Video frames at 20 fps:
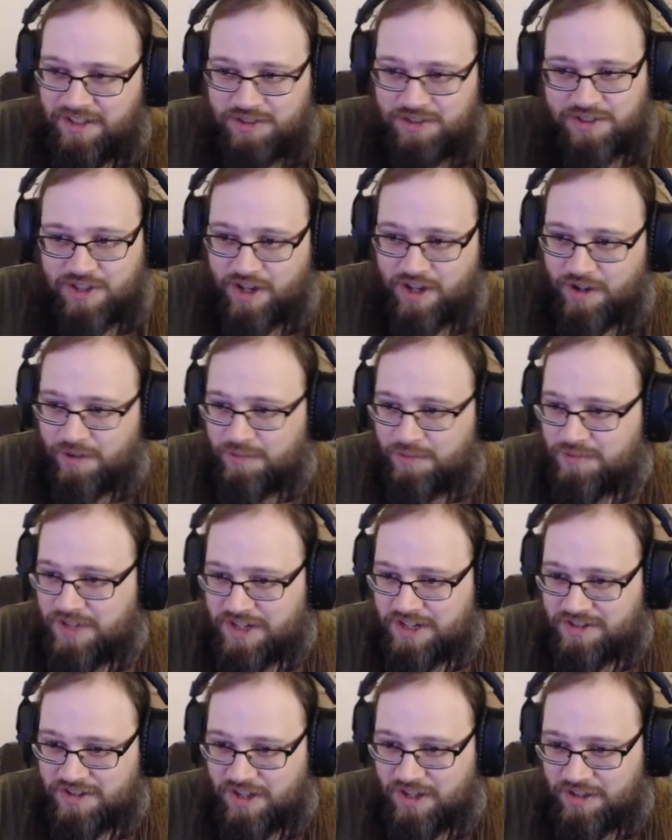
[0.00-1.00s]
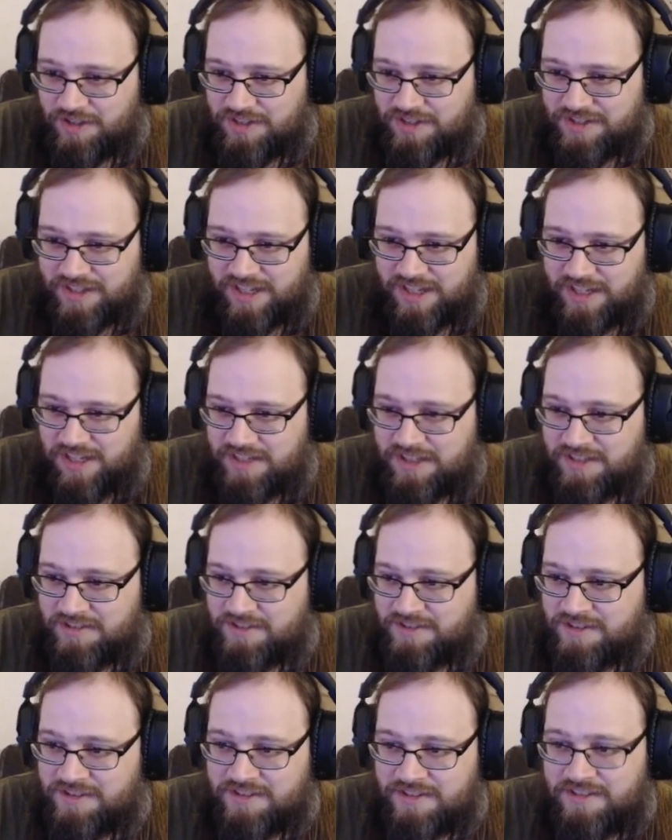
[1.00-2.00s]
So, there's all the
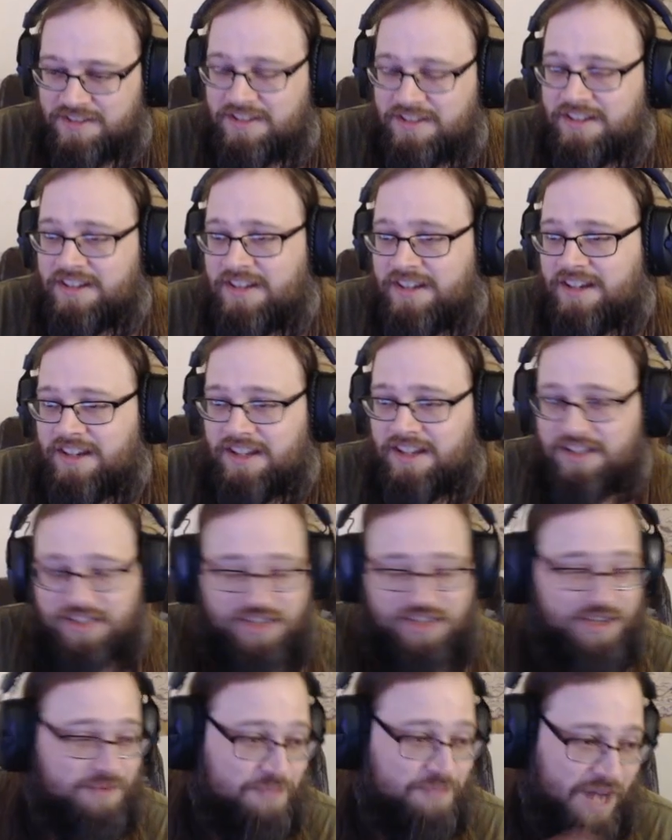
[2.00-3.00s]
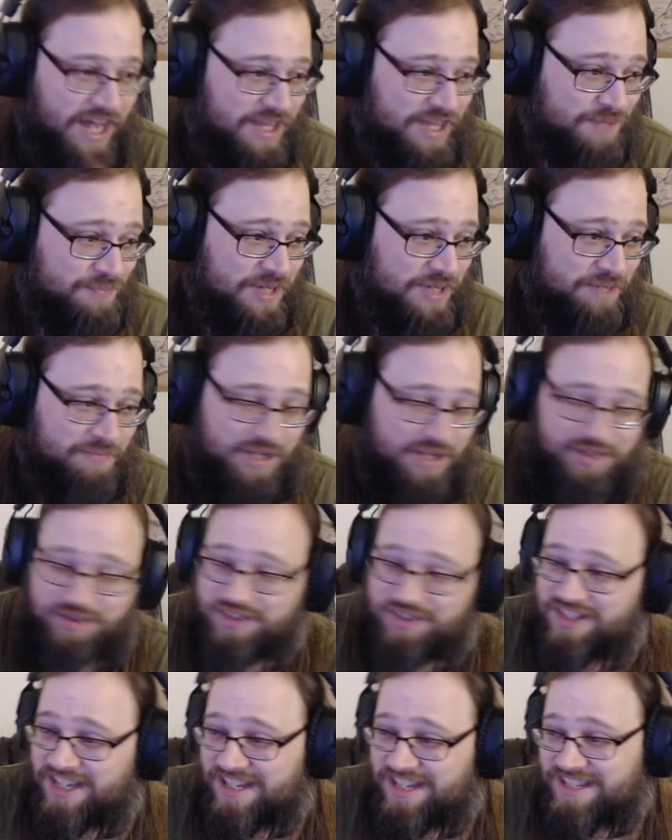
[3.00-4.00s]
skins. You can buy the big bundle.
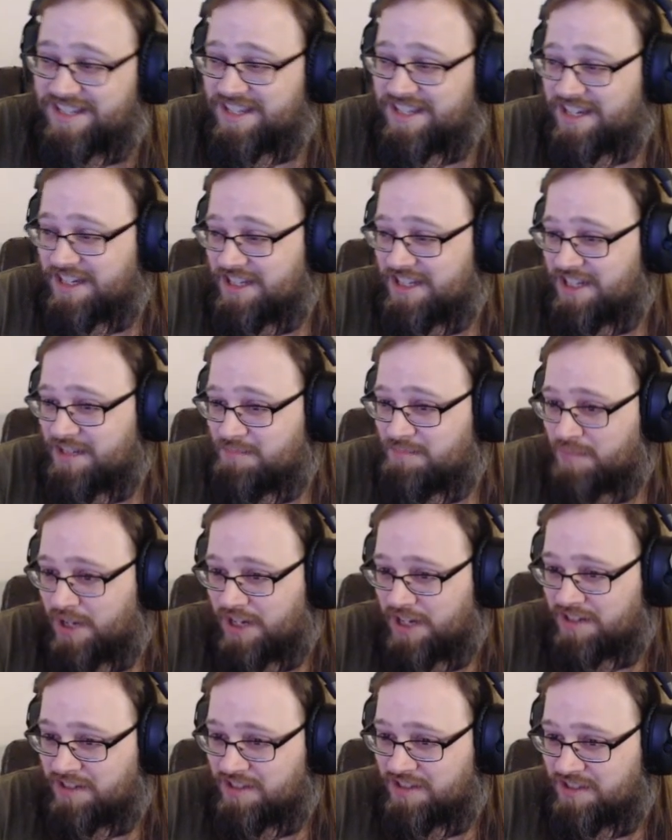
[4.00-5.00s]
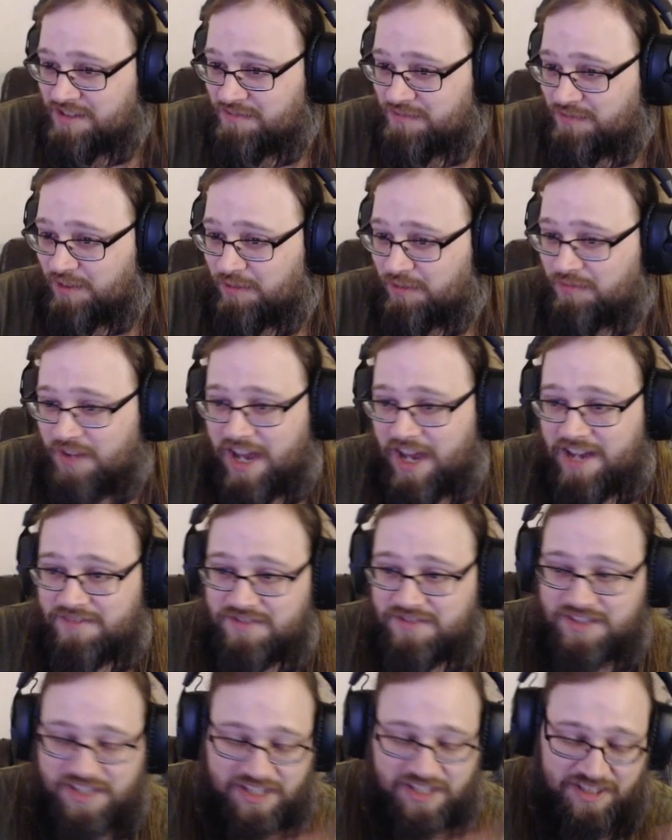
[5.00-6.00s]
It's like $60 for 5
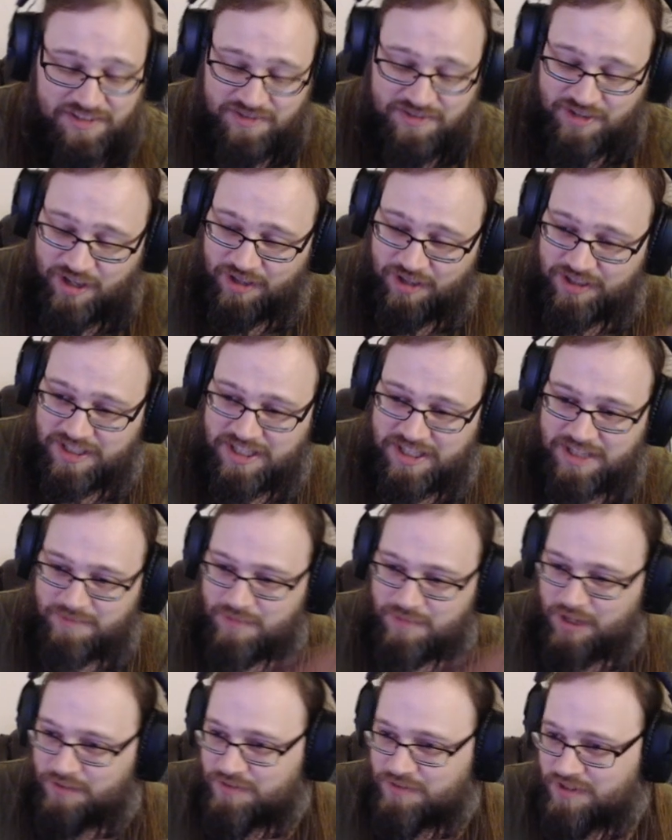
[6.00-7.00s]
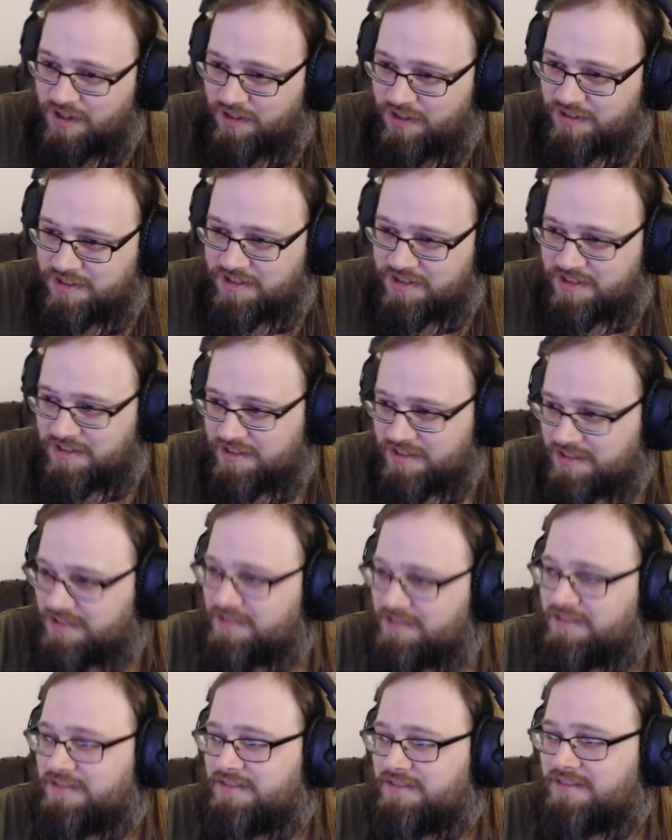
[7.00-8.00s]
skins, all the emotes, all
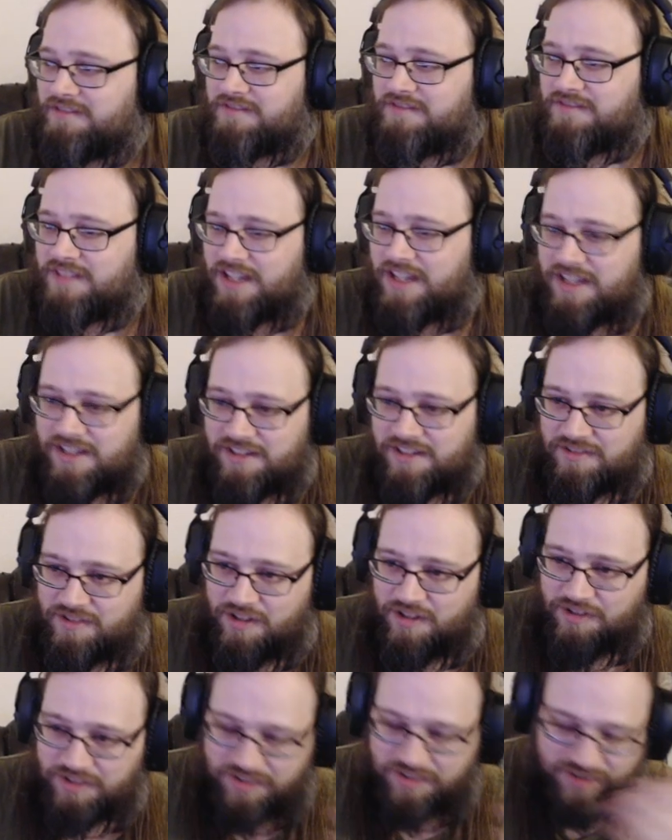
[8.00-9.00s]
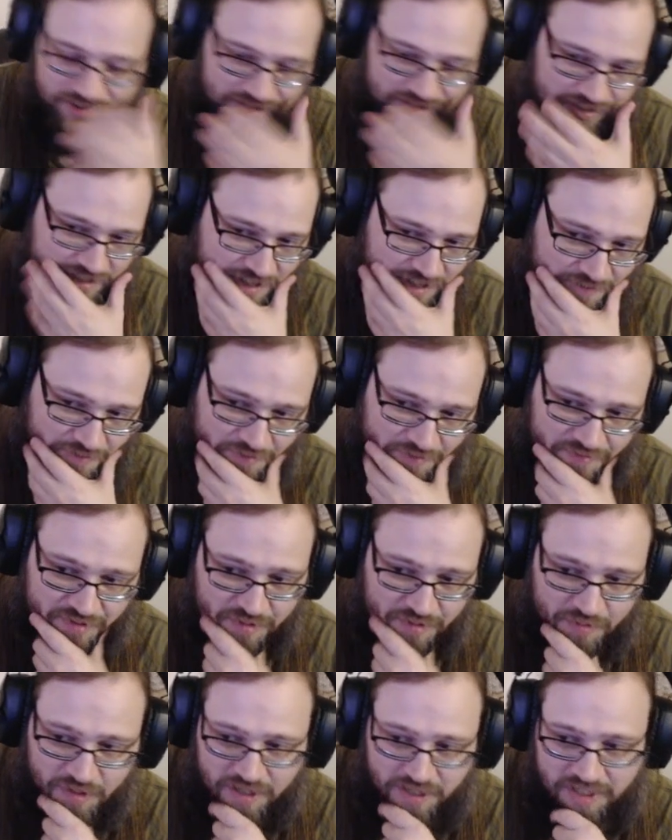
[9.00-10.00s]
the things, all the good stuff if
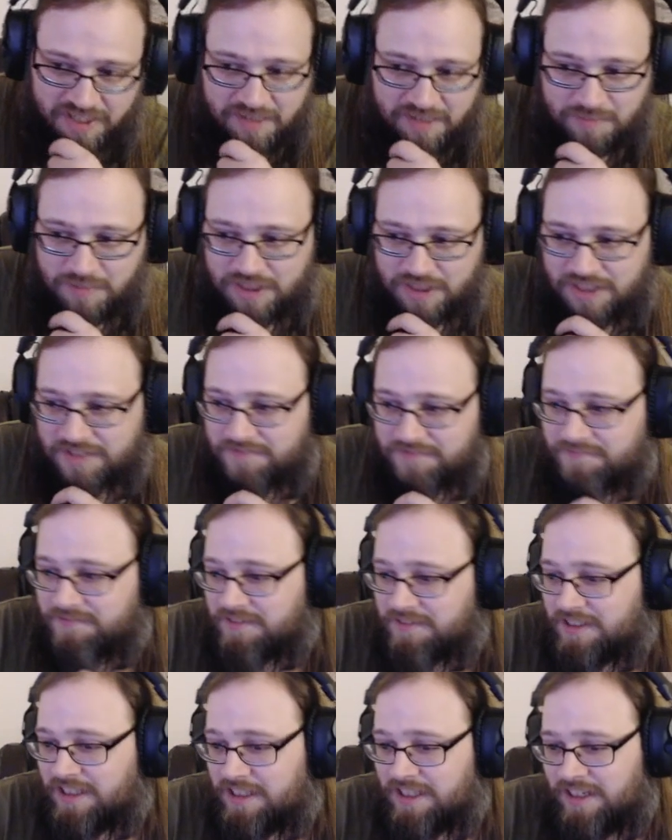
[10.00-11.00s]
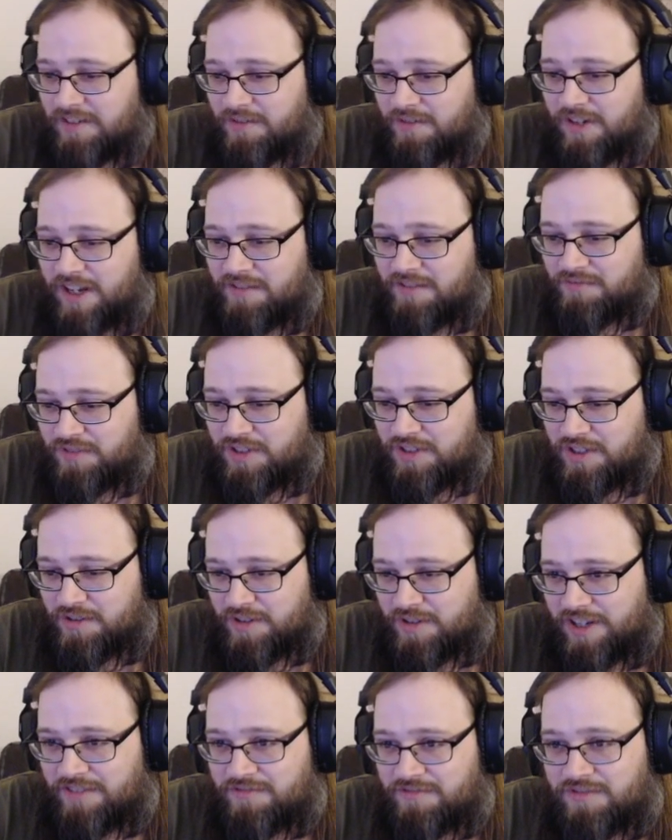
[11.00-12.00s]
you want it. But if it ain't for you,
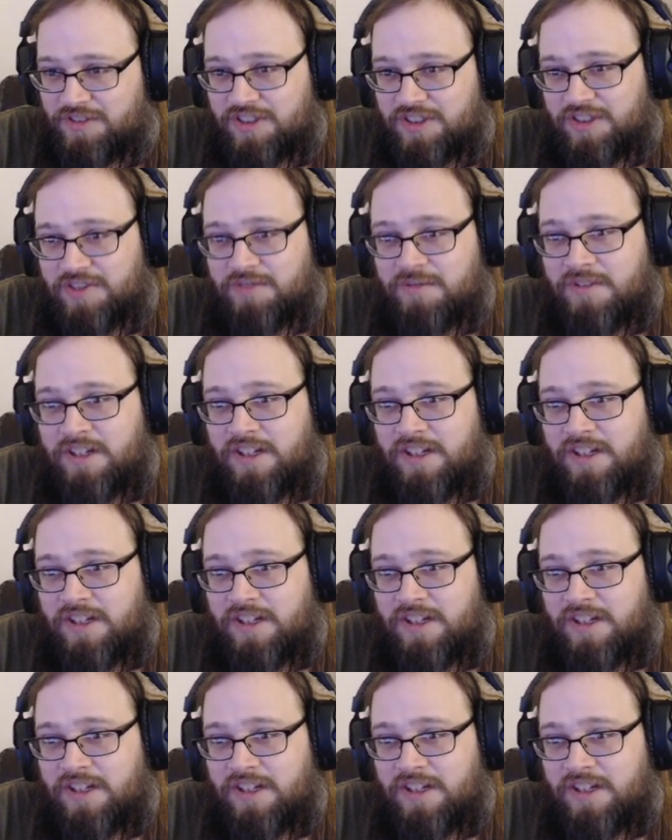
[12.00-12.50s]
it ain't for you.